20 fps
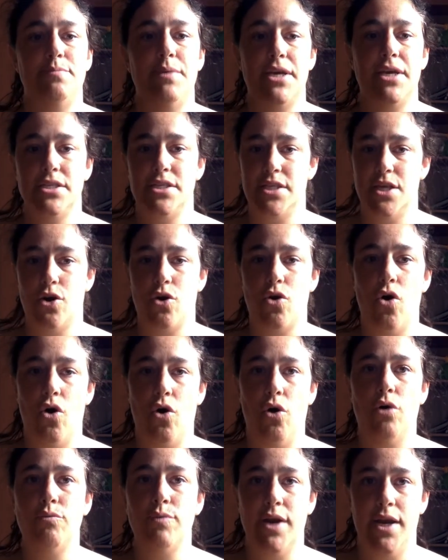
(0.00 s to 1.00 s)
because they're
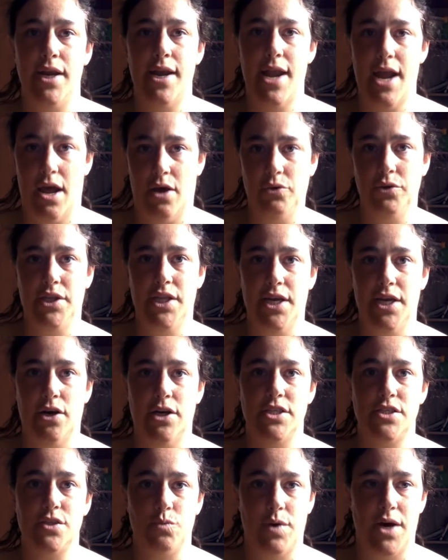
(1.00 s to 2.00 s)
all written out there
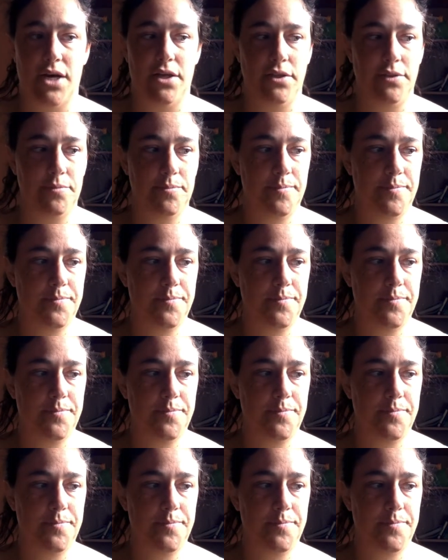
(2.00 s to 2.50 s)
as well.